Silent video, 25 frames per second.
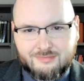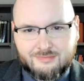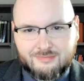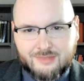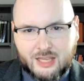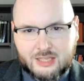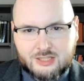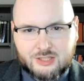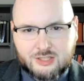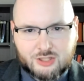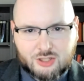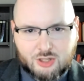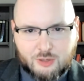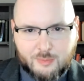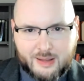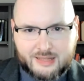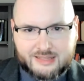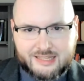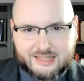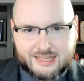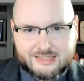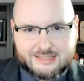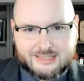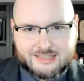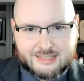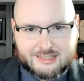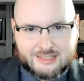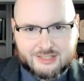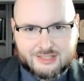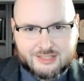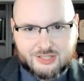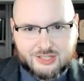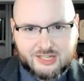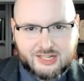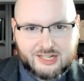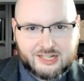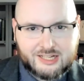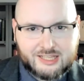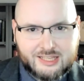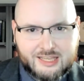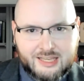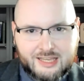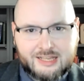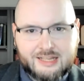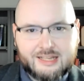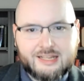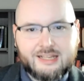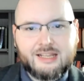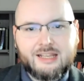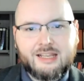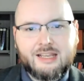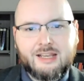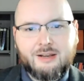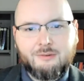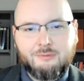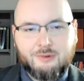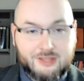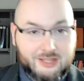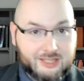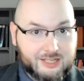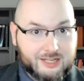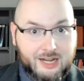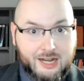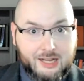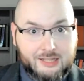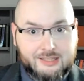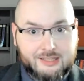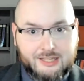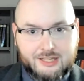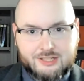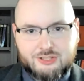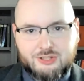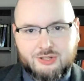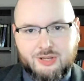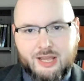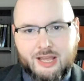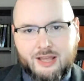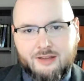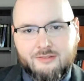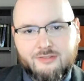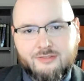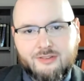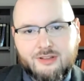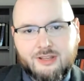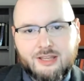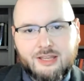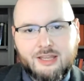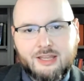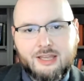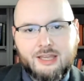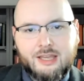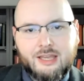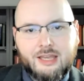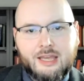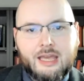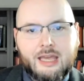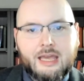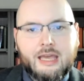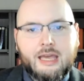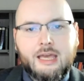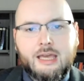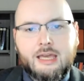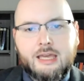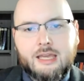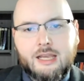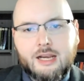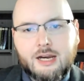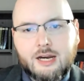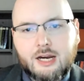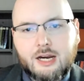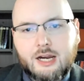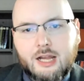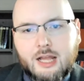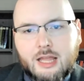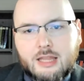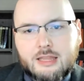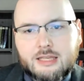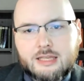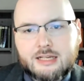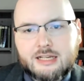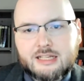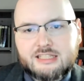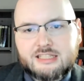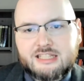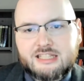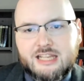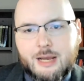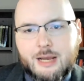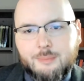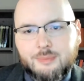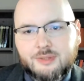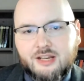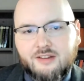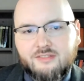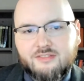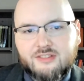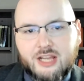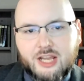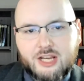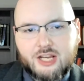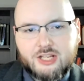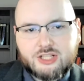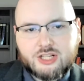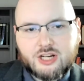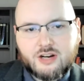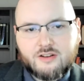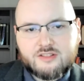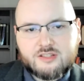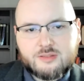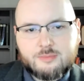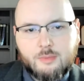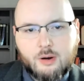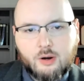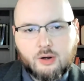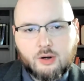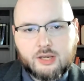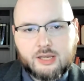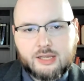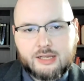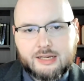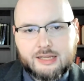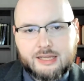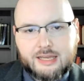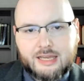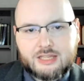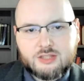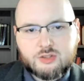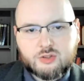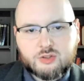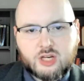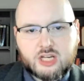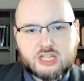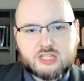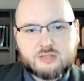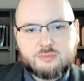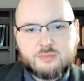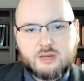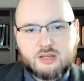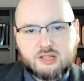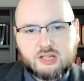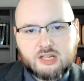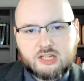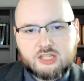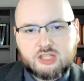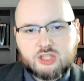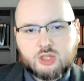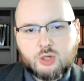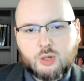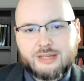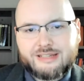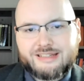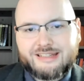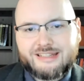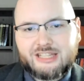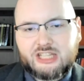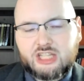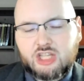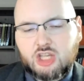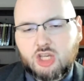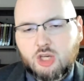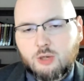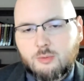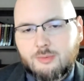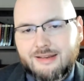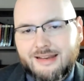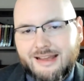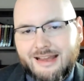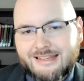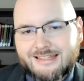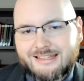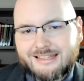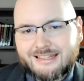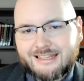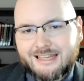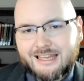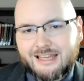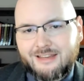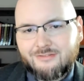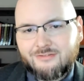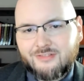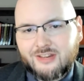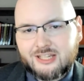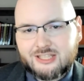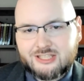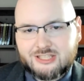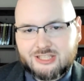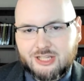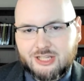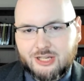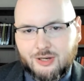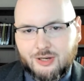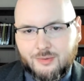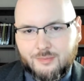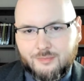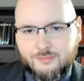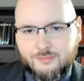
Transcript: So let's go back to that sentence to hear it again with the context you have. Here, the contemplative nature of smoking is transmuted to a dehumanizing affixio.